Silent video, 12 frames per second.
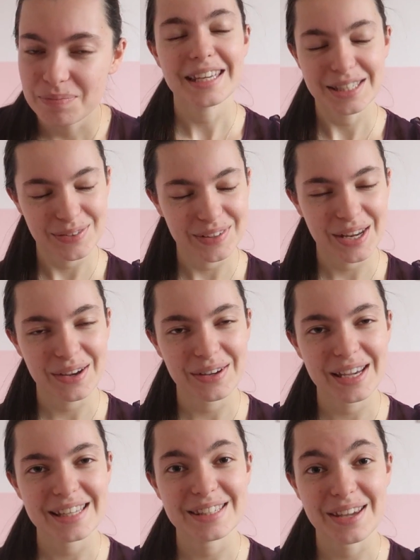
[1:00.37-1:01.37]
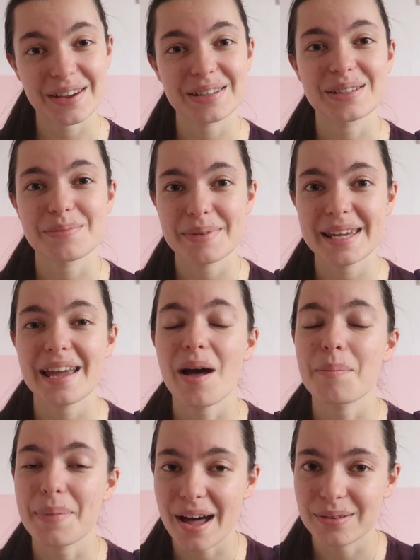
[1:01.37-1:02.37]
This video is going to be
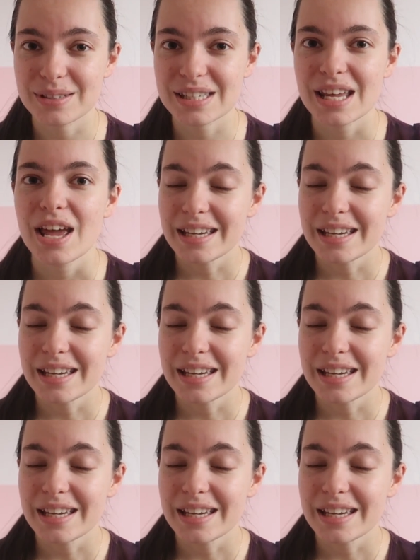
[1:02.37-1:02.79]
about